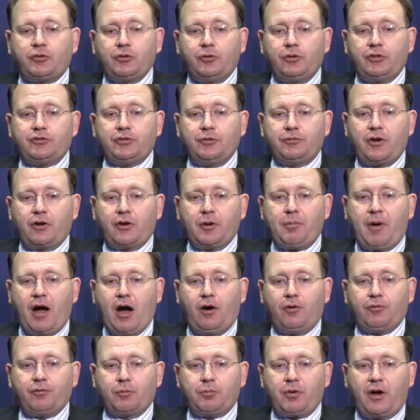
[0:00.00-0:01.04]
So it's a very
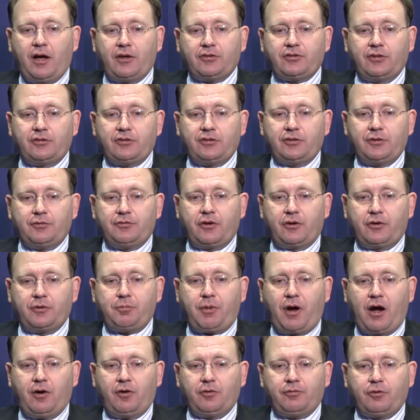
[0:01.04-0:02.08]
powerful process and a very
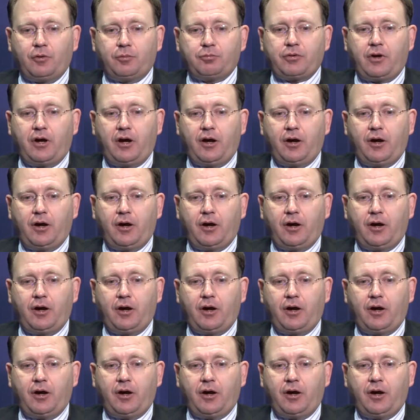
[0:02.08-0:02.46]
powerful